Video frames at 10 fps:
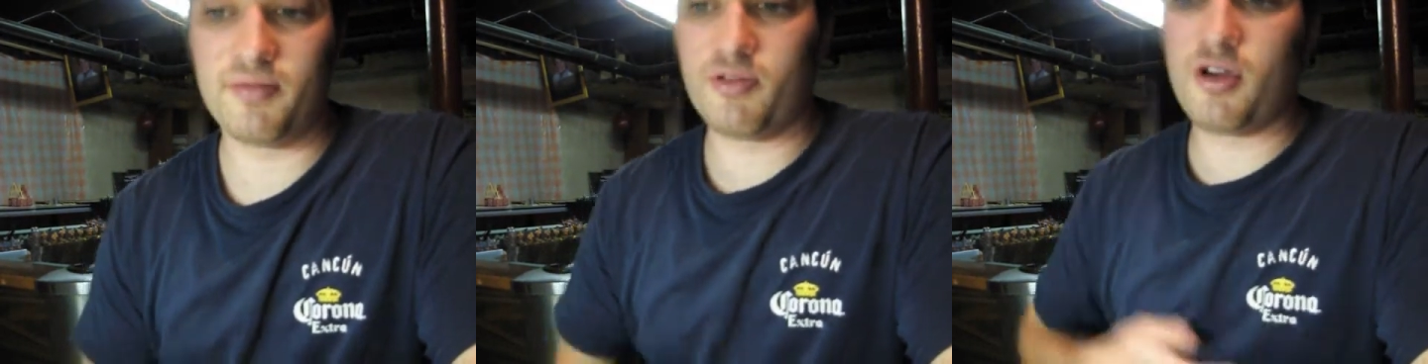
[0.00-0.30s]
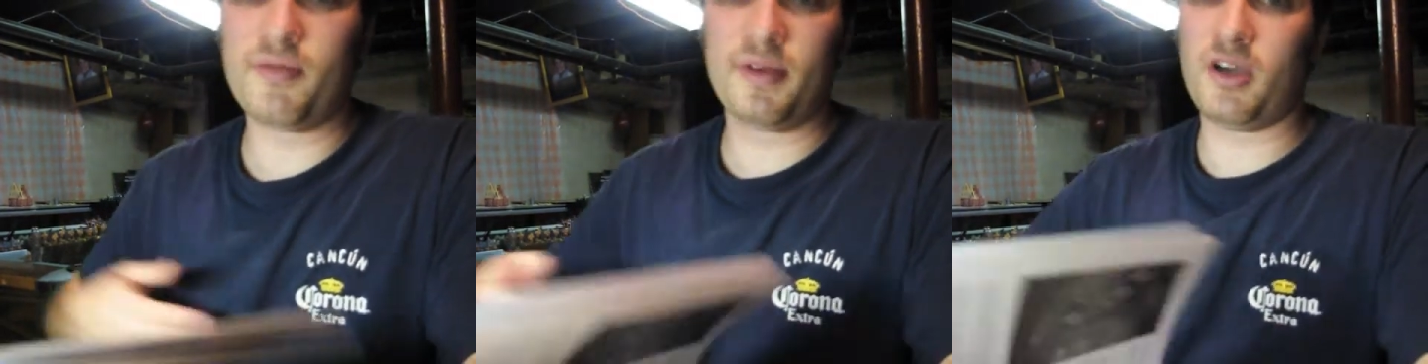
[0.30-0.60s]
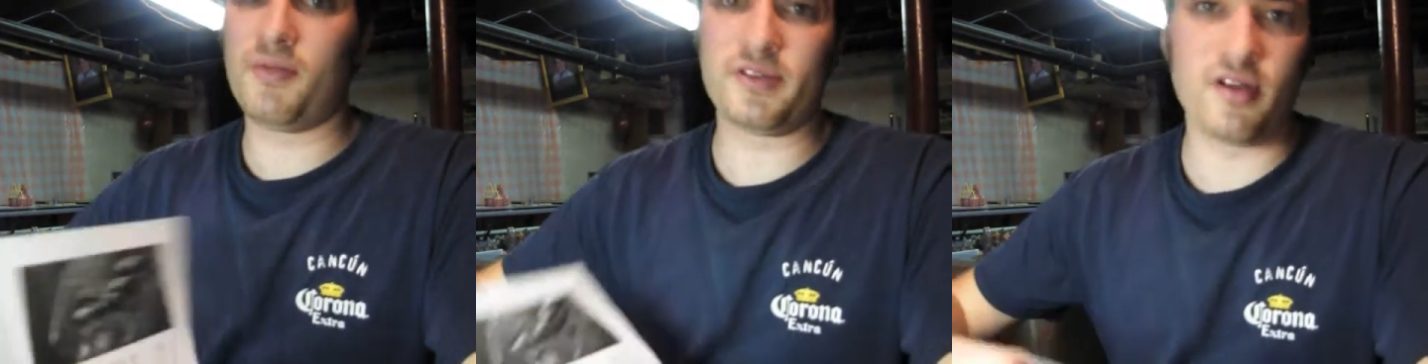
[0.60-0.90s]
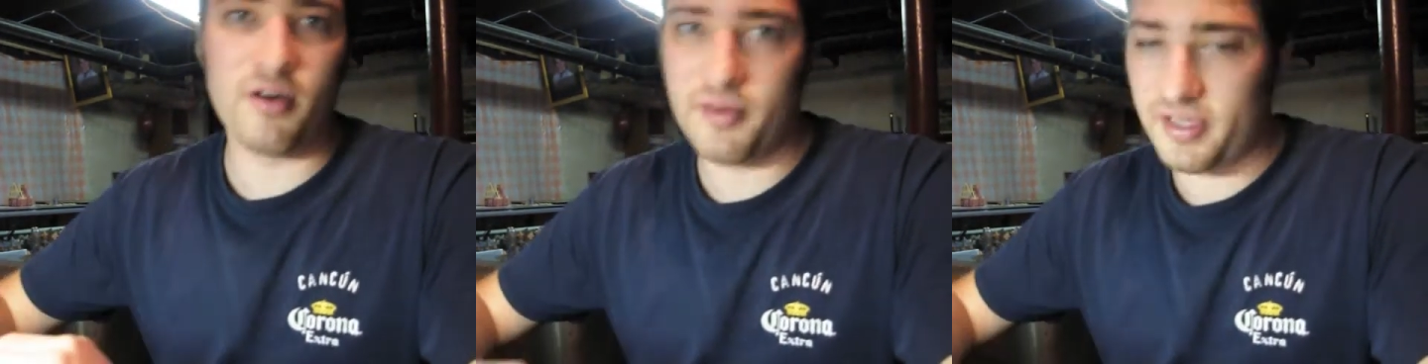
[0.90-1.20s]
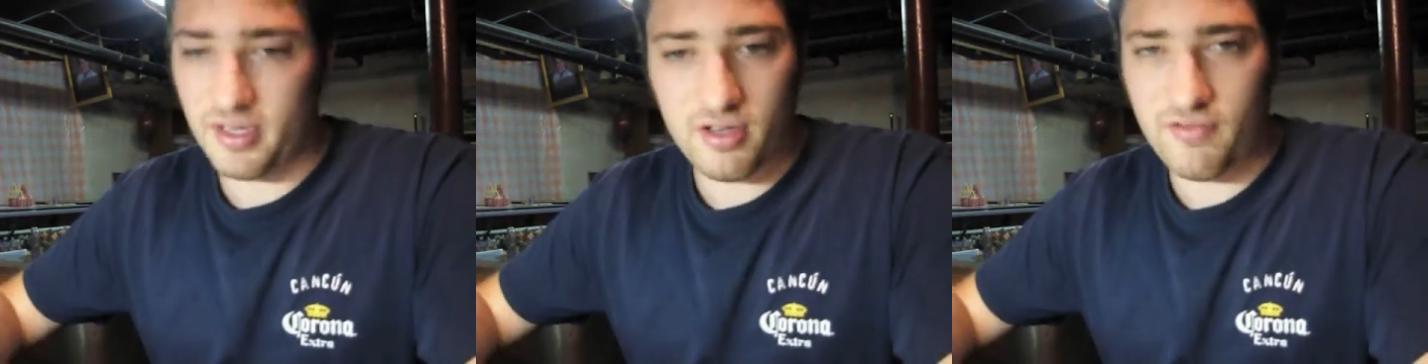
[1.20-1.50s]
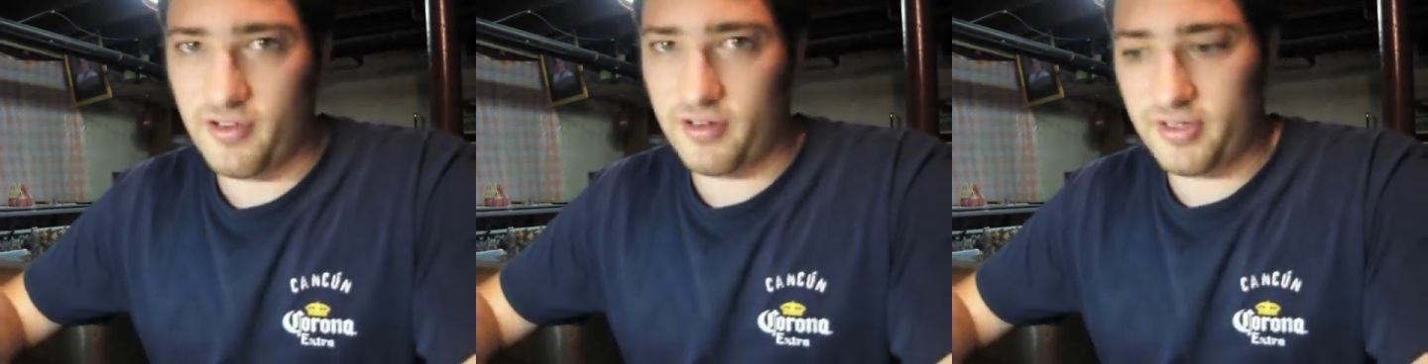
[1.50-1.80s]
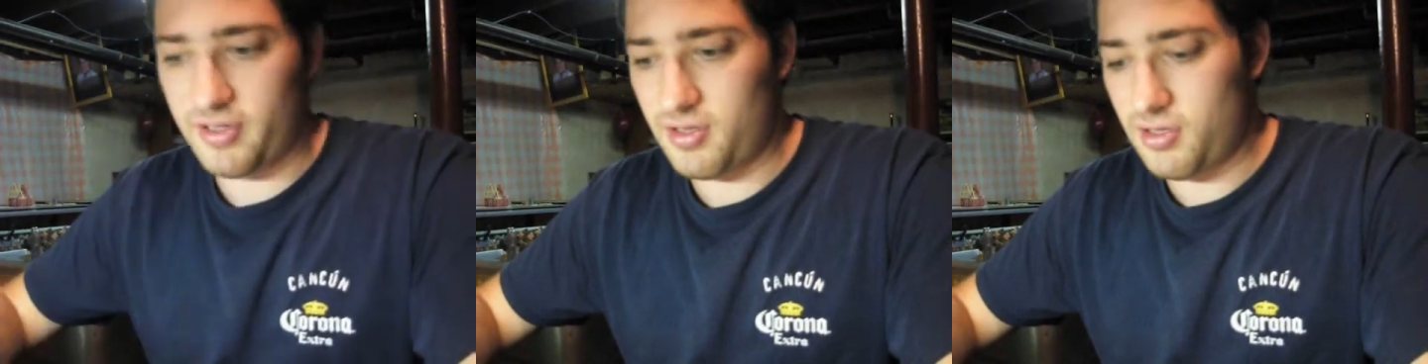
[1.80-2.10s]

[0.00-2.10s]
That you're probably almost always going to go first.